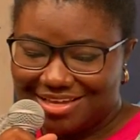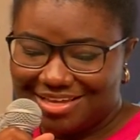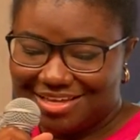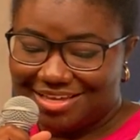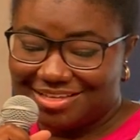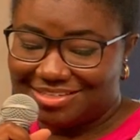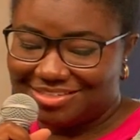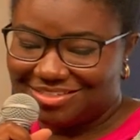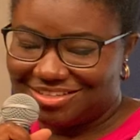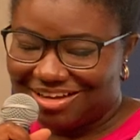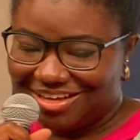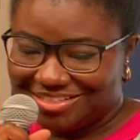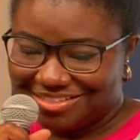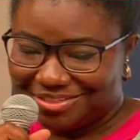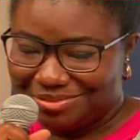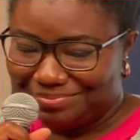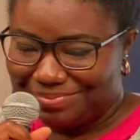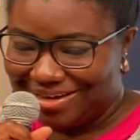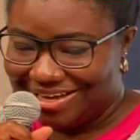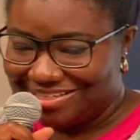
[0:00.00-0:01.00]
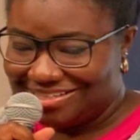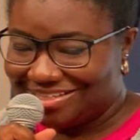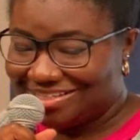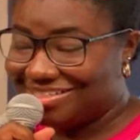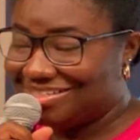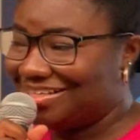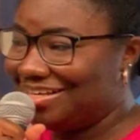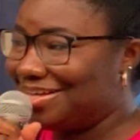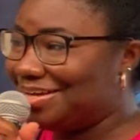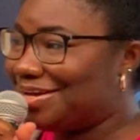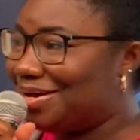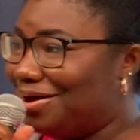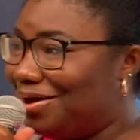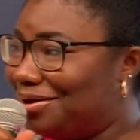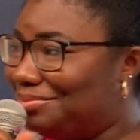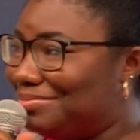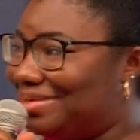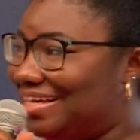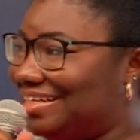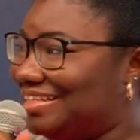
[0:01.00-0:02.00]
He starts the passage saying,
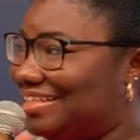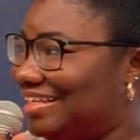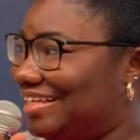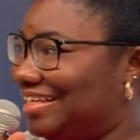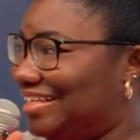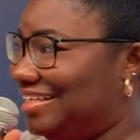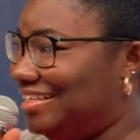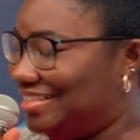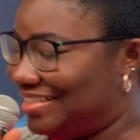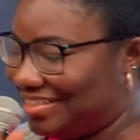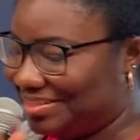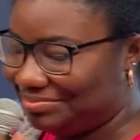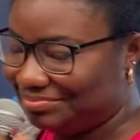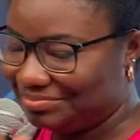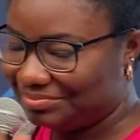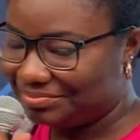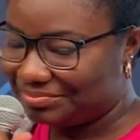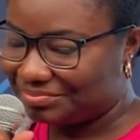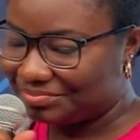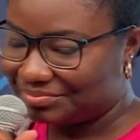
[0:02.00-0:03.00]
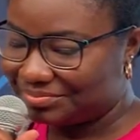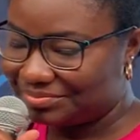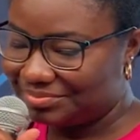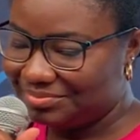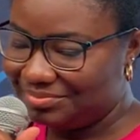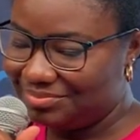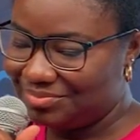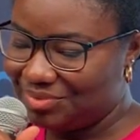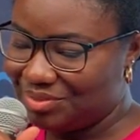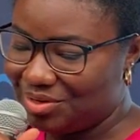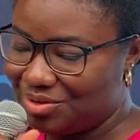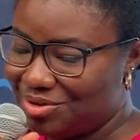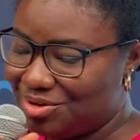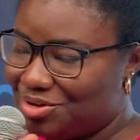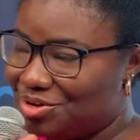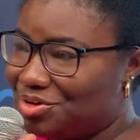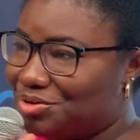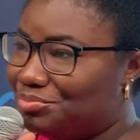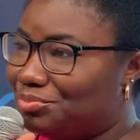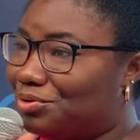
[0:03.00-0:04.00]
"Come and eat."
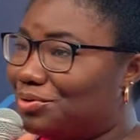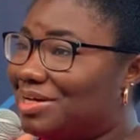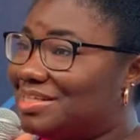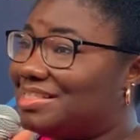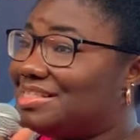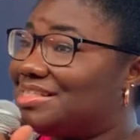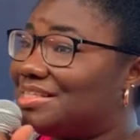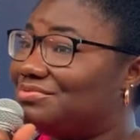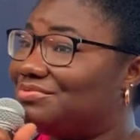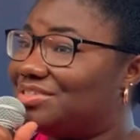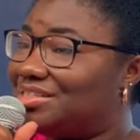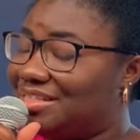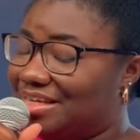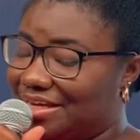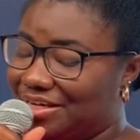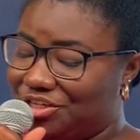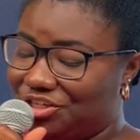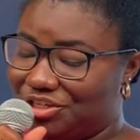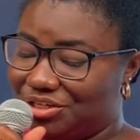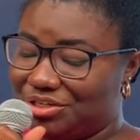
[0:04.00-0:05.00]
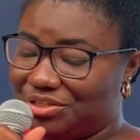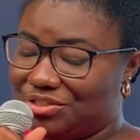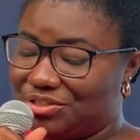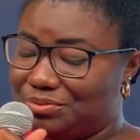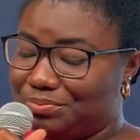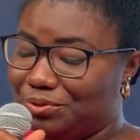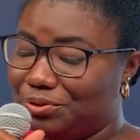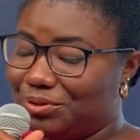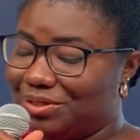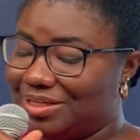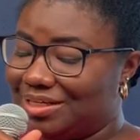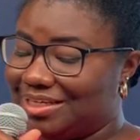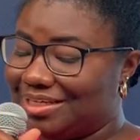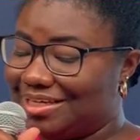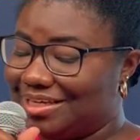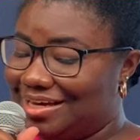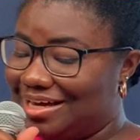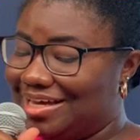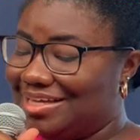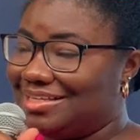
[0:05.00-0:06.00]
Boaz's invitation is spoken in
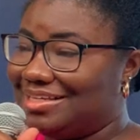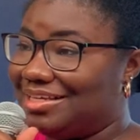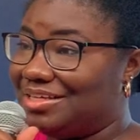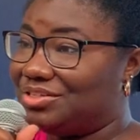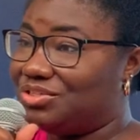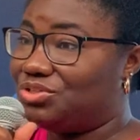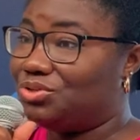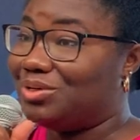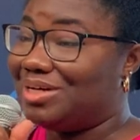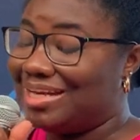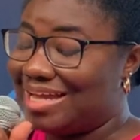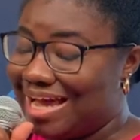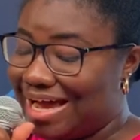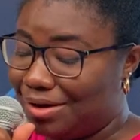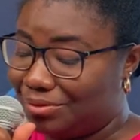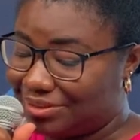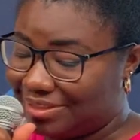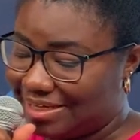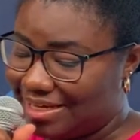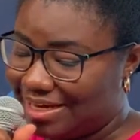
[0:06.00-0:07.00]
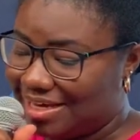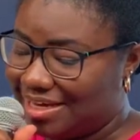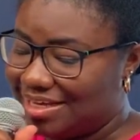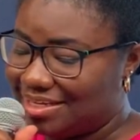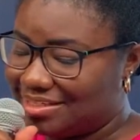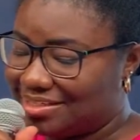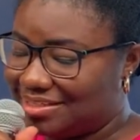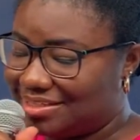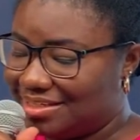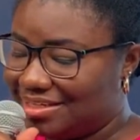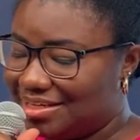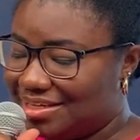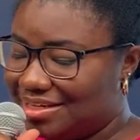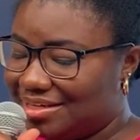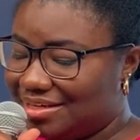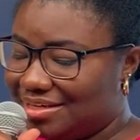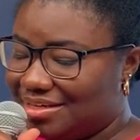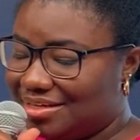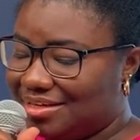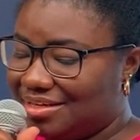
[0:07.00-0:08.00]
kindness to an outcast,
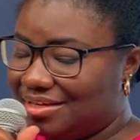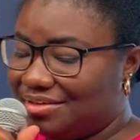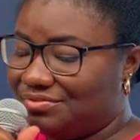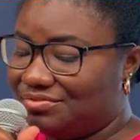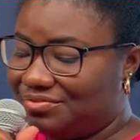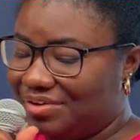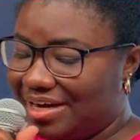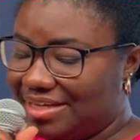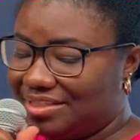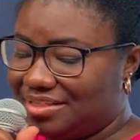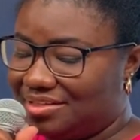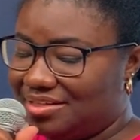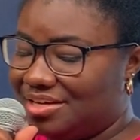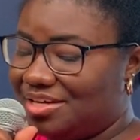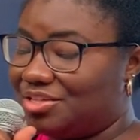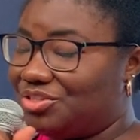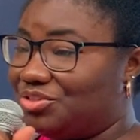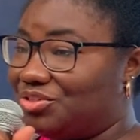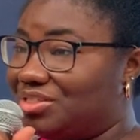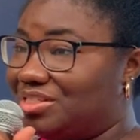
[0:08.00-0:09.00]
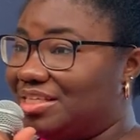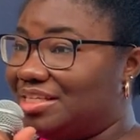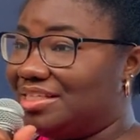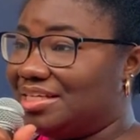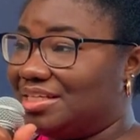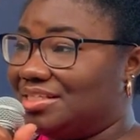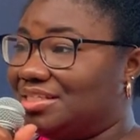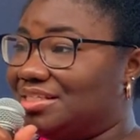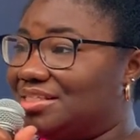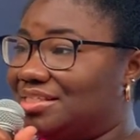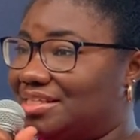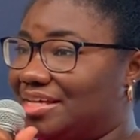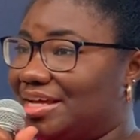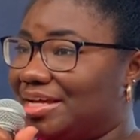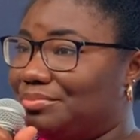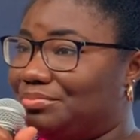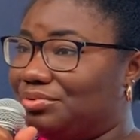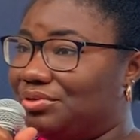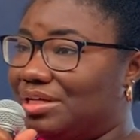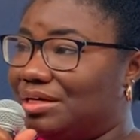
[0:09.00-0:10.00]
inviting her to sit at his
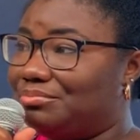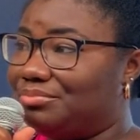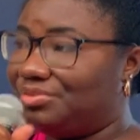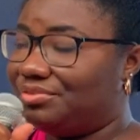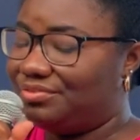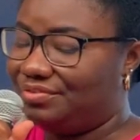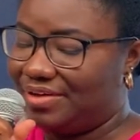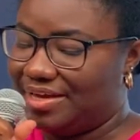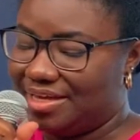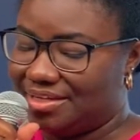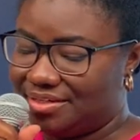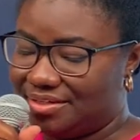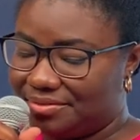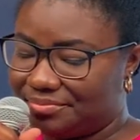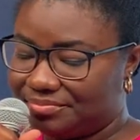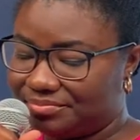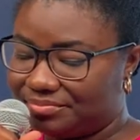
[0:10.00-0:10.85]
table and be fed.